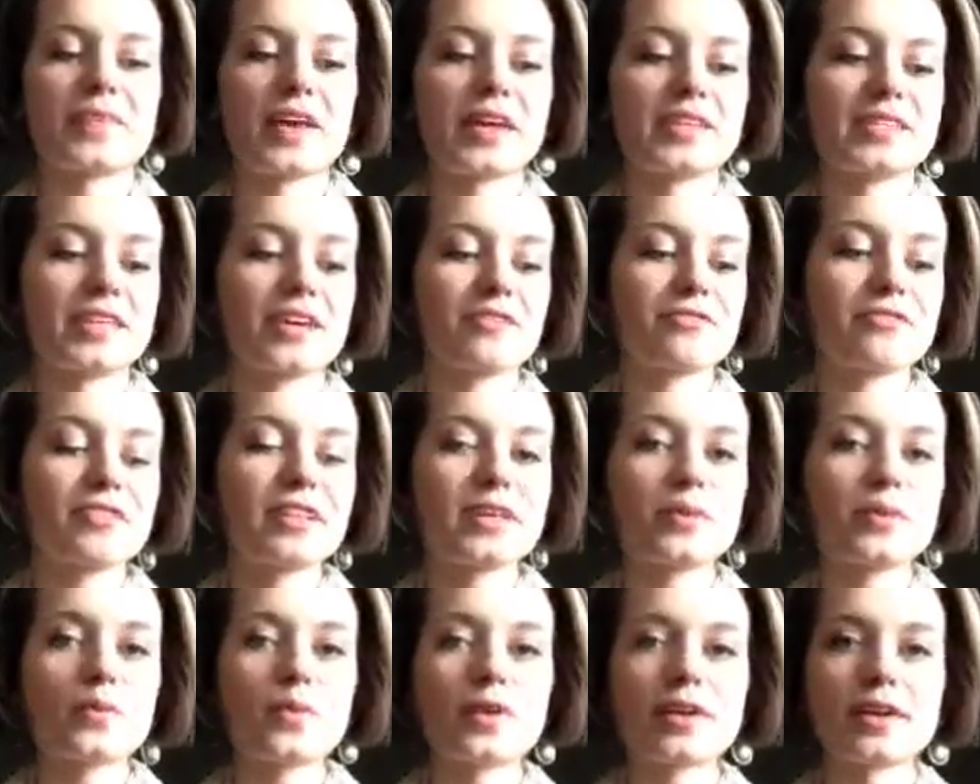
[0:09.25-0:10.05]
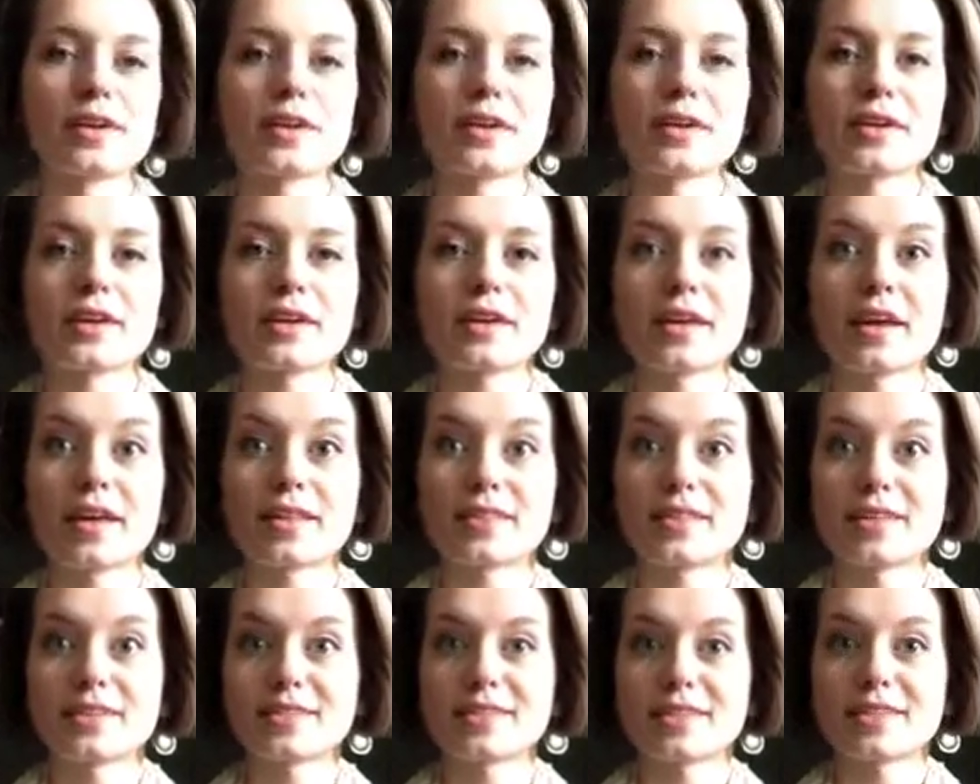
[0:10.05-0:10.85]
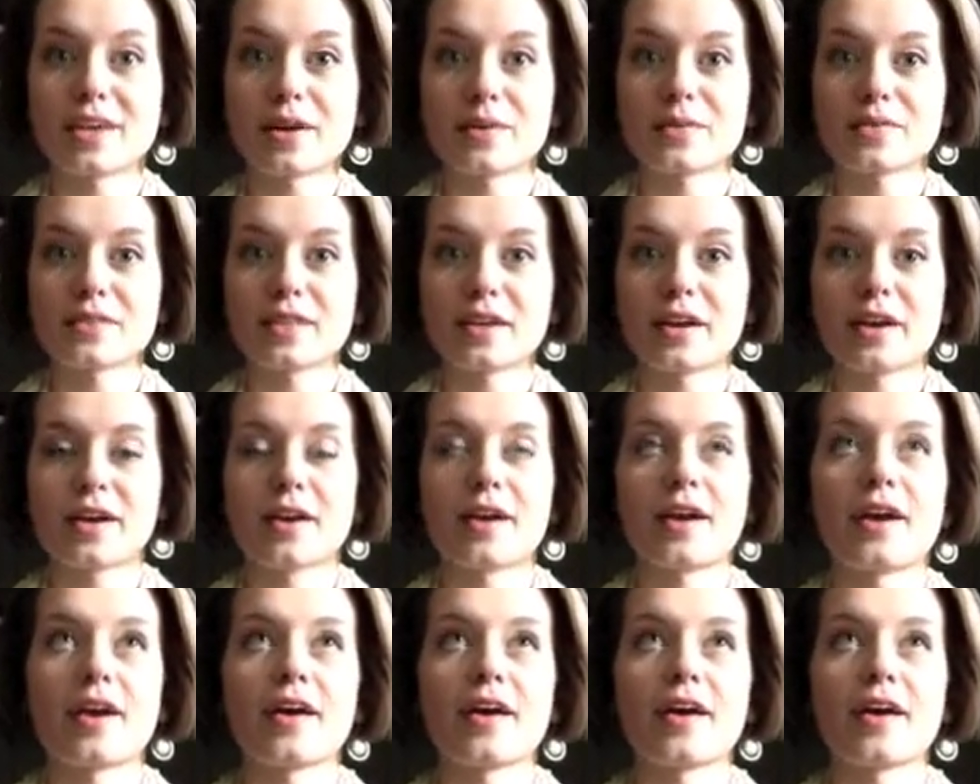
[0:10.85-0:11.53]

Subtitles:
I definitely want to get this out there.